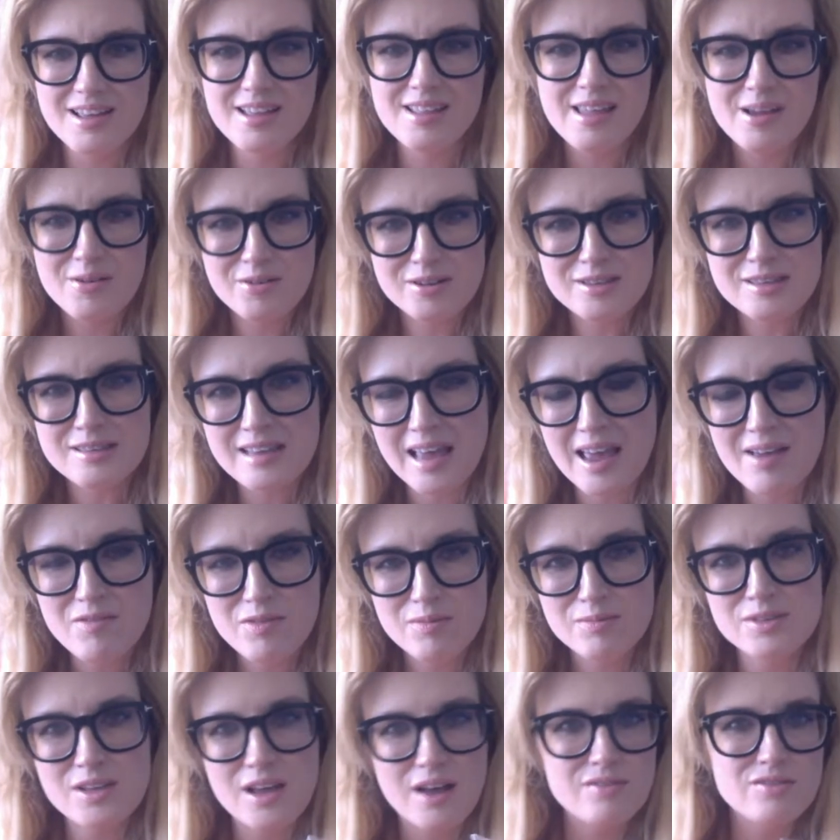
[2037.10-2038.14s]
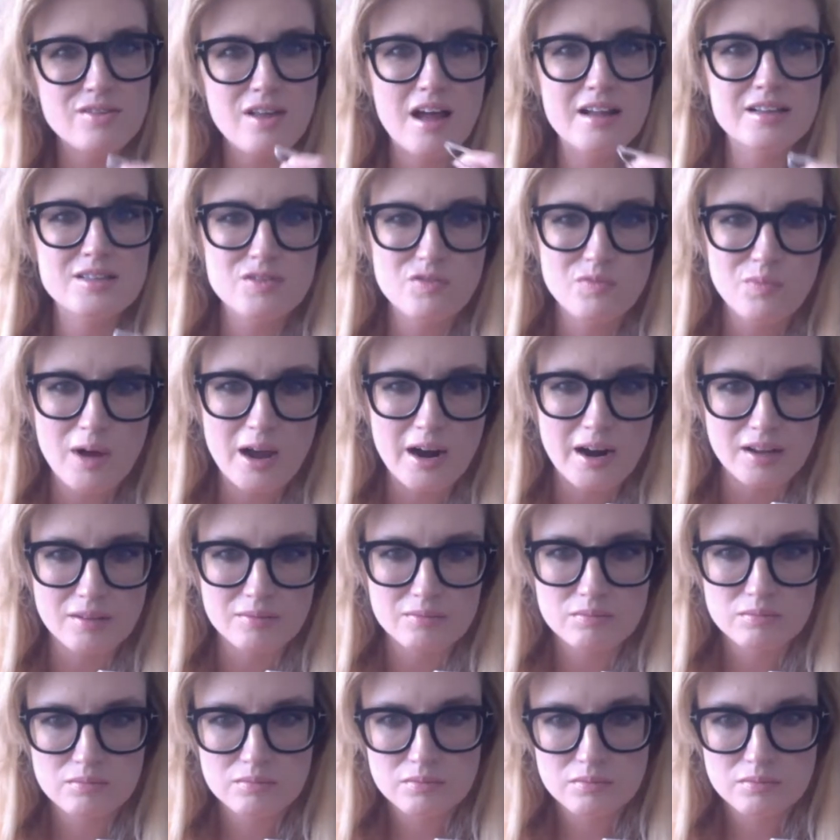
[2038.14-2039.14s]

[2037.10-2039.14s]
And then they would save themselves lots of money.